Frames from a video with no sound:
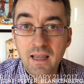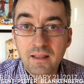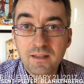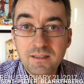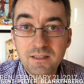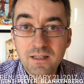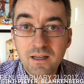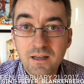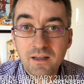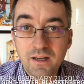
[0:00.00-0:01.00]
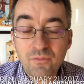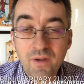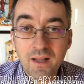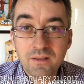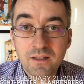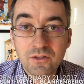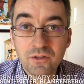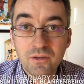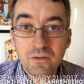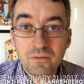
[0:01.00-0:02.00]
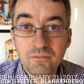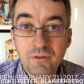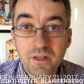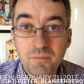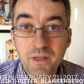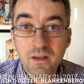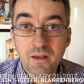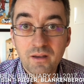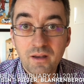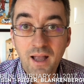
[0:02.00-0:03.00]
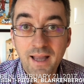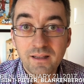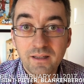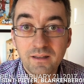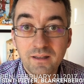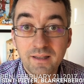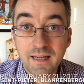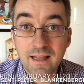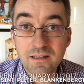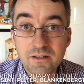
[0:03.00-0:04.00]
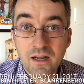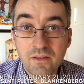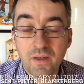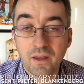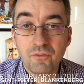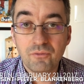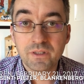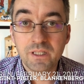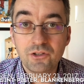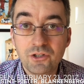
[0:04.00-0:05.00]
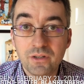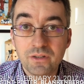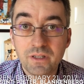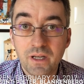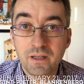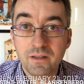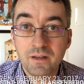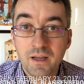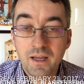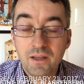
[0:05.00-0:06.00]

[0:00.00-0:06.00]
This is a, an event that's going to really be a, a, highlight in the calendar, I think, for teachers in